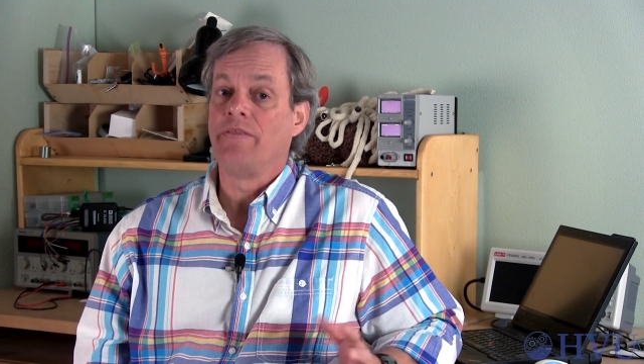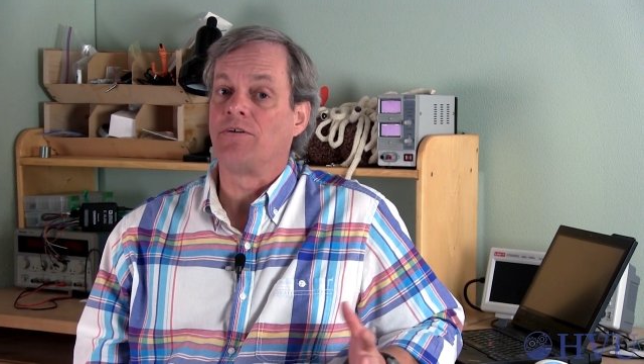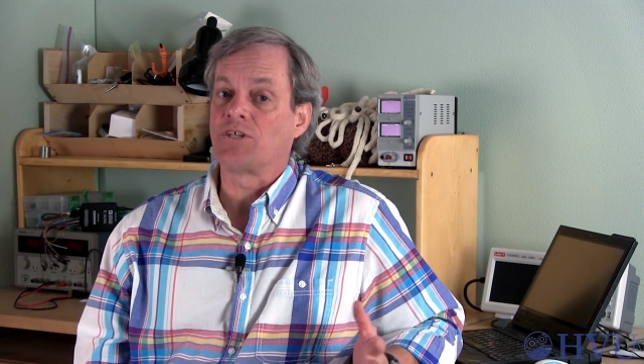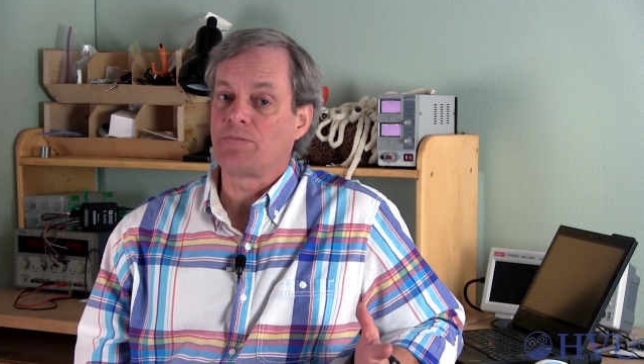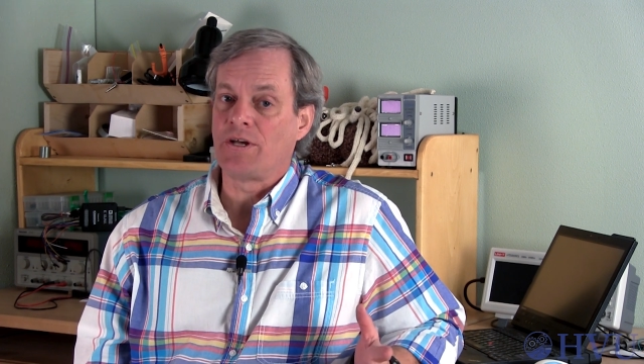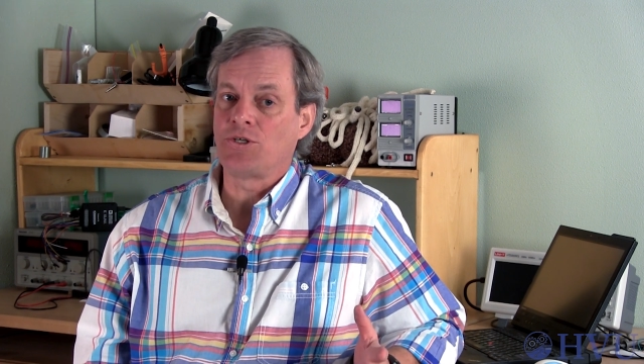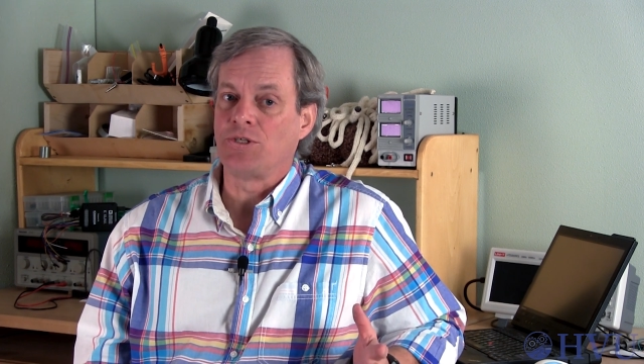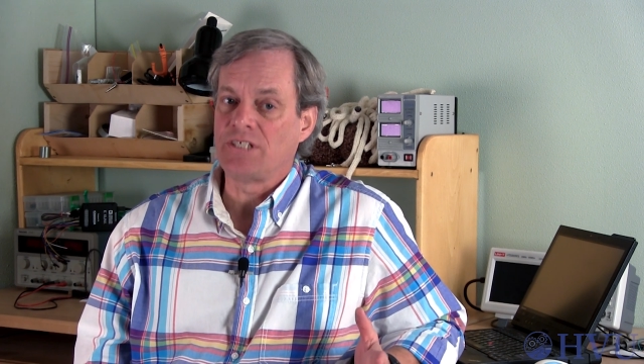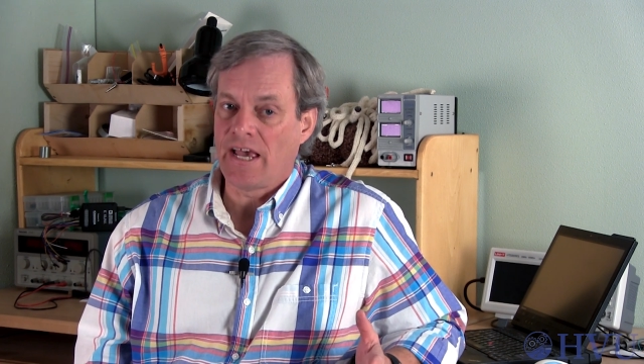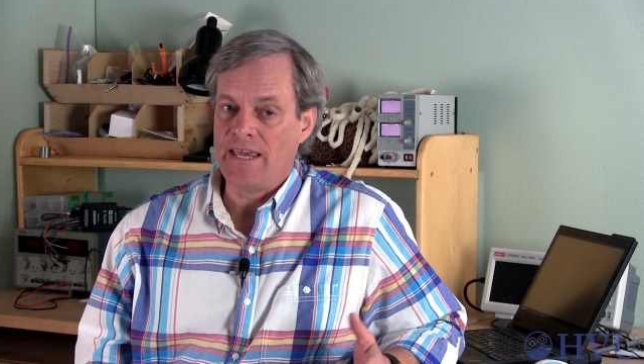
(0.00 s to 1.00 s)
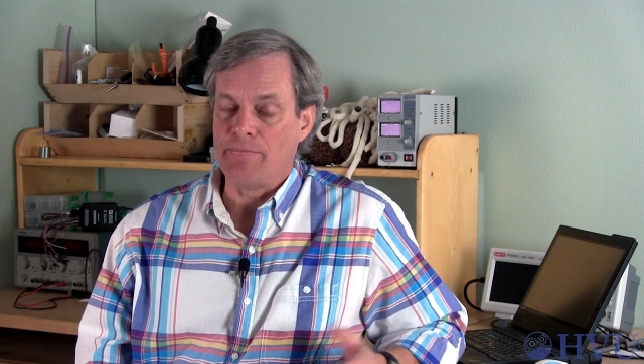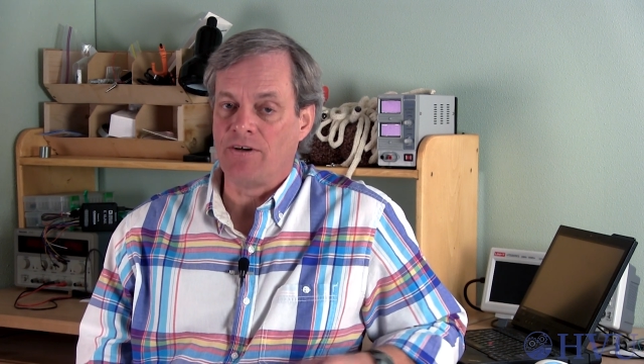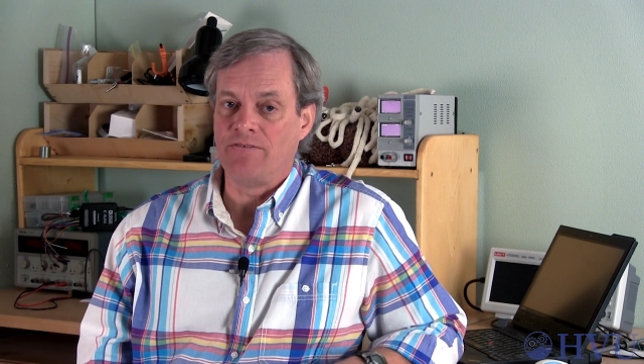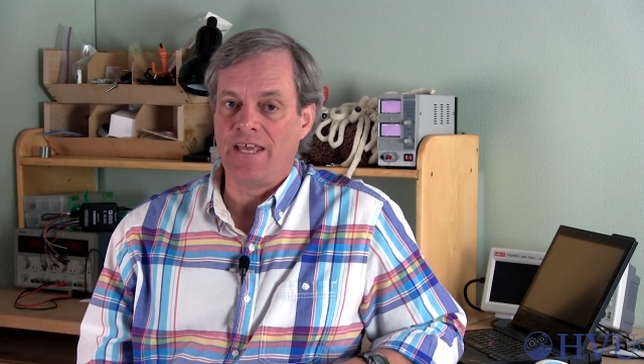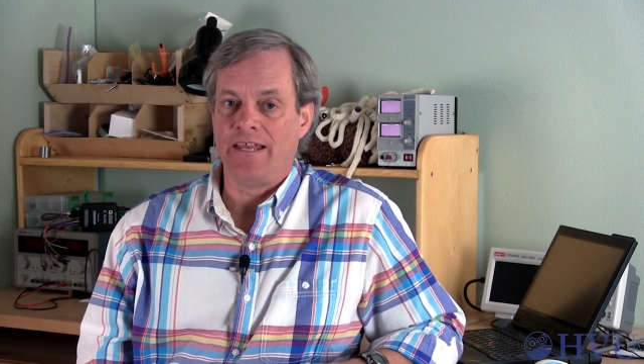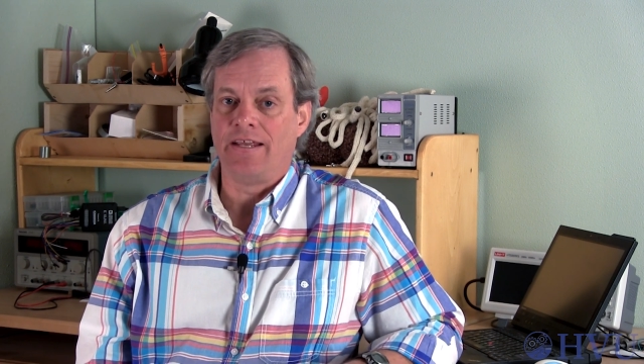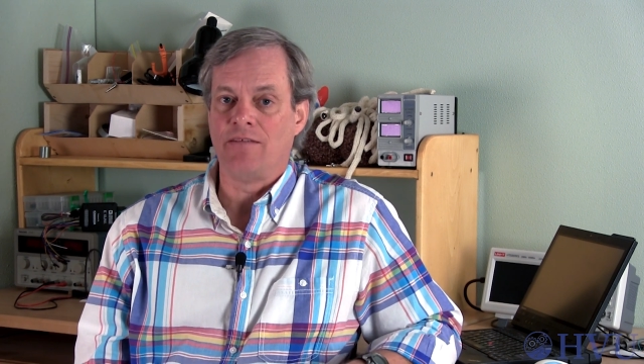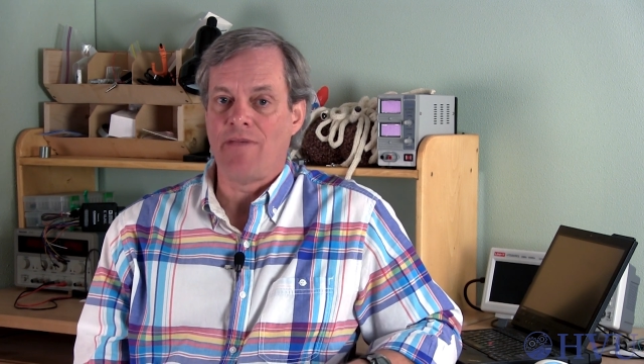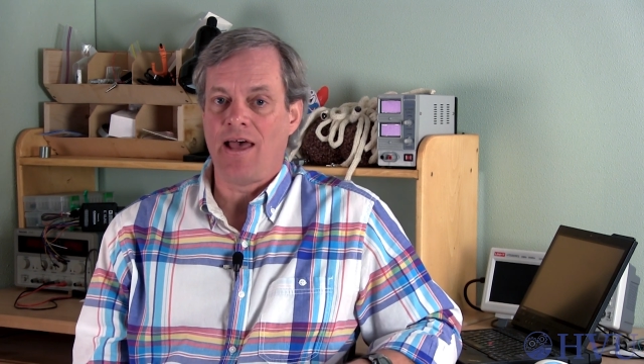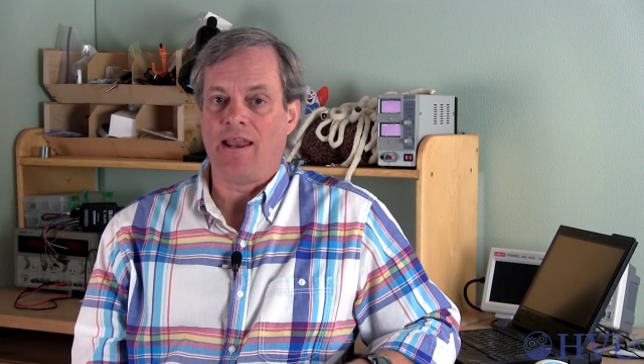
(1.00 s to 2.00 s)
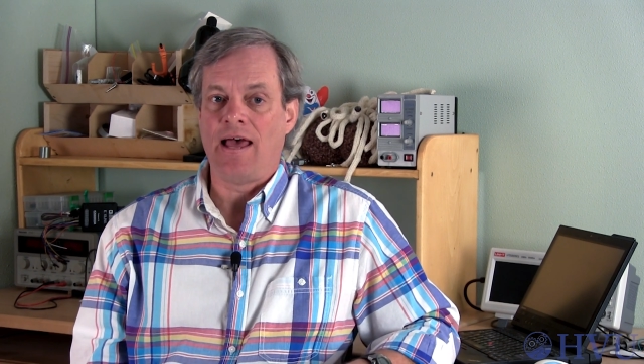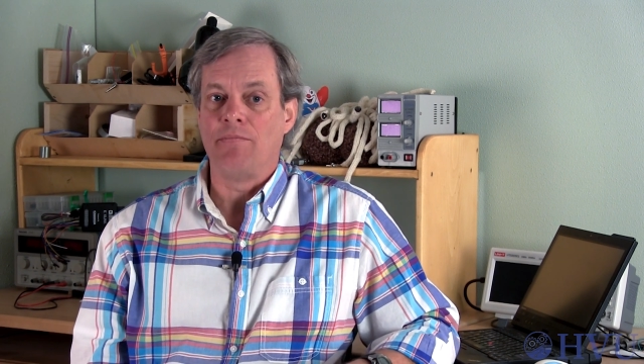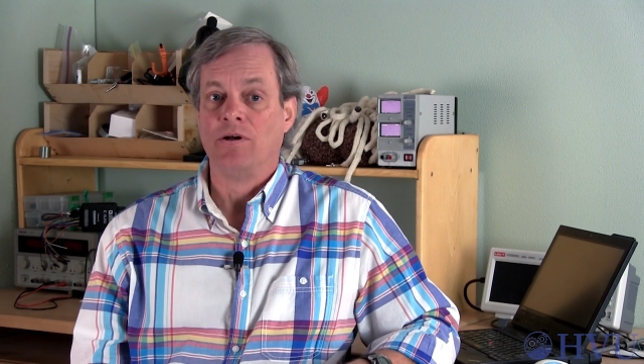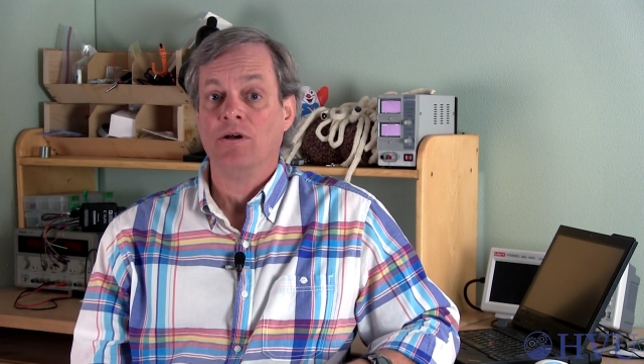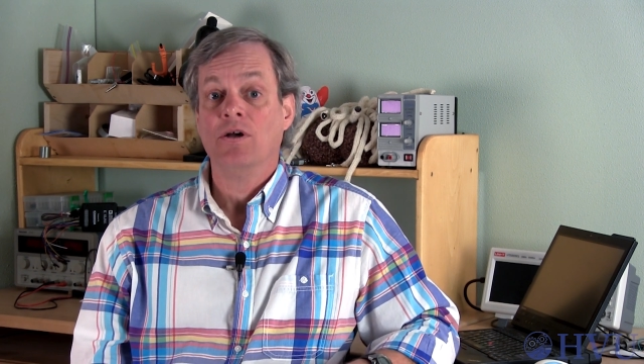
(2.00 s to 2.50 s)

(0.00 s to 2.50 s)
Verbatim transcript: They're a special type of data in MATLAB.